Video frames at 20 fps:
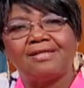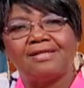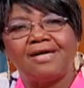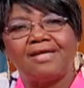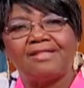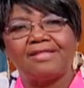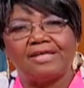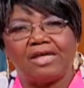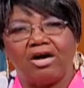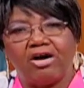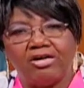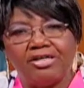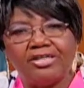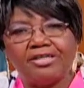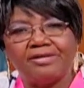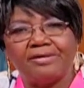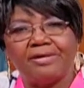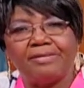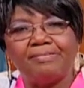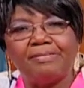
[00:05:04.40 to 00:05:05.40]
the
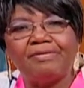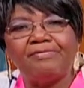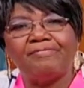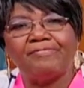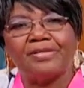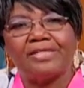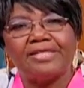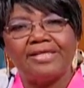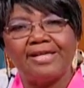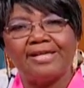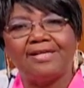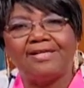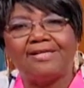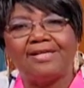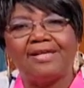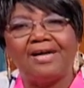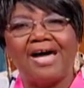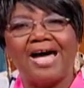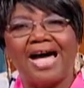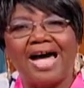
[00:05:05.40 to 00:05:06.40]
Honorable
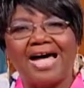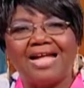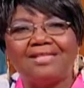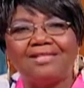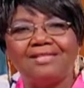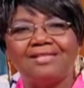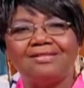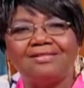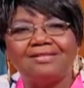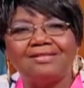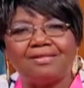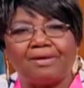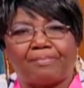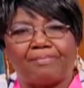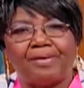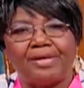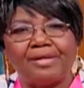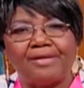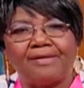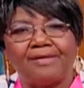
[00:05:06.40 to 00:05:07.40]
Vanilla Allen
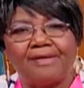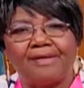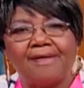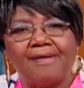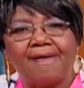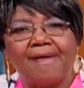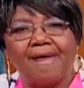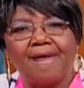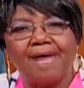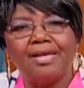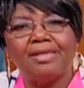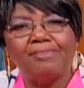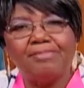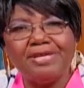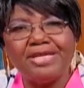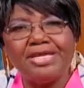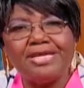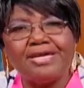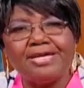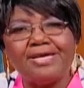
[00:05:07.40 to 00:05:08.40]
Toppin, and
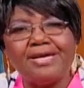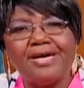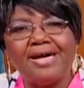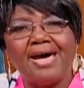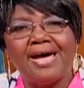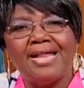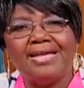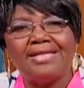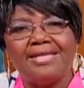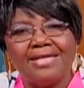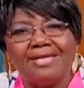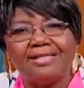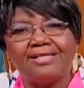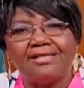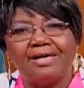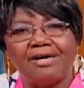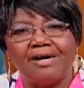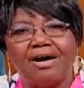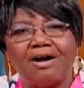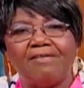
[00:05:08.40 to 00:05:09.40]
me
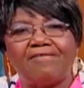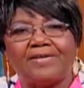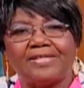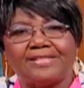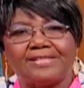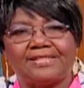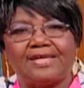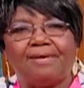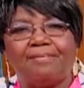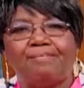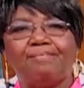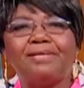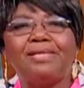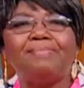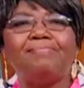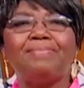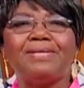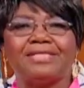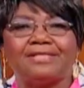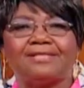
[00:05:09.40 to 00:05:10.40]
leader of assembly
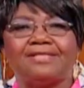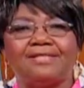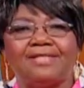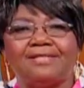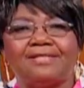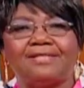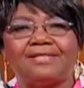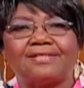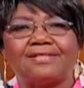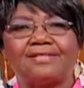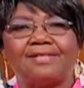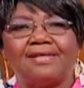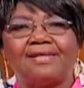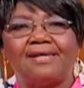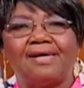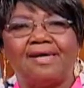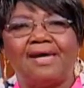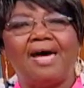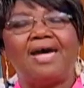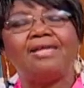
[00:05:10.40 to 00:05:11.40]
business,
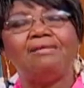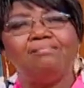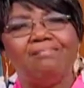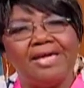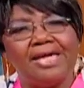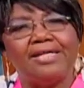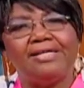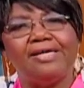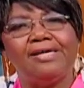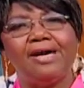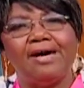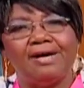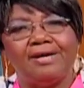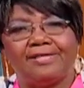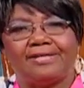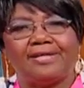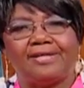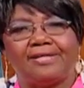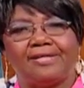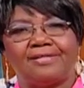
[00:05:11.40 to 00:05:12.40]
and many
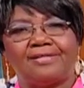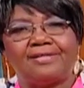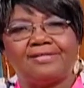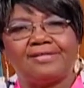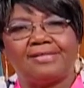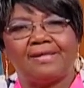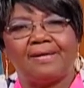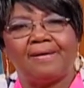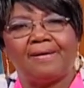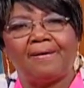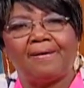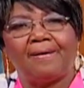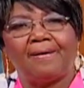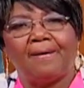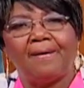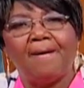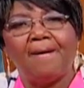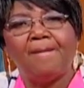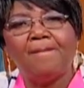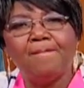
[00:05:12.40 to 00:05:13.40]
others.
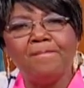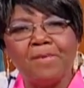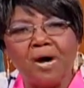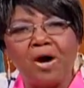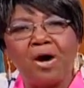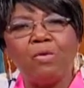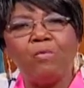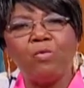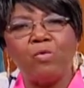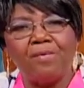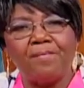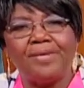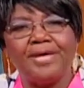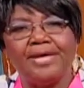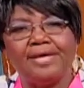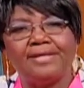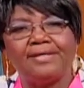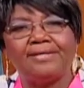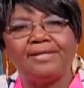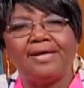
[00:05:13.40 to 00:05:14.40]
More
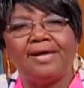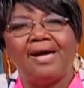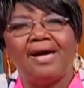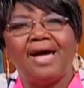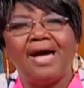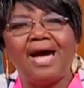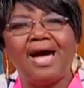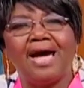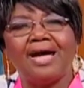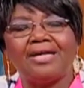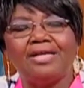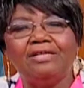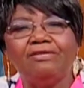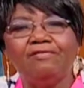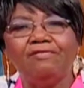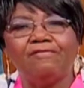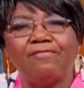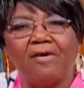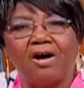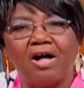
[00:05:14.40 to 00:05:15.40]
women are
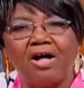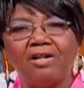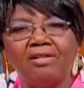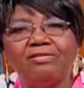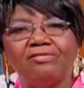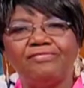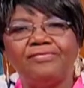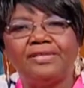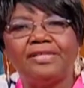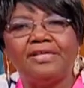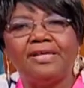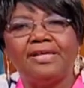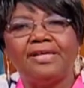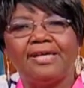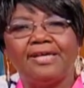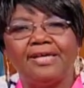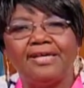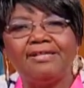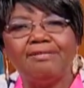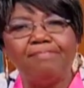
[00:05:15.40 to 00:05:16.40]
involved
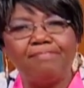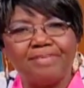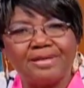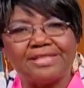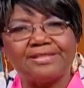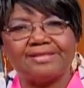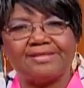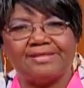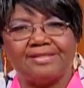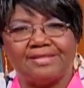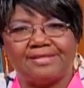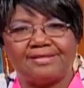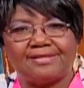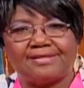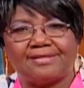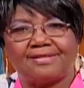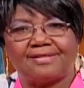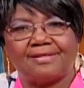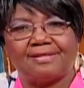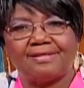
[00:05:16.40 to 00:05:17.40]
in
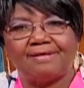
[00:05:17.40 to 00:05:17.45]
business.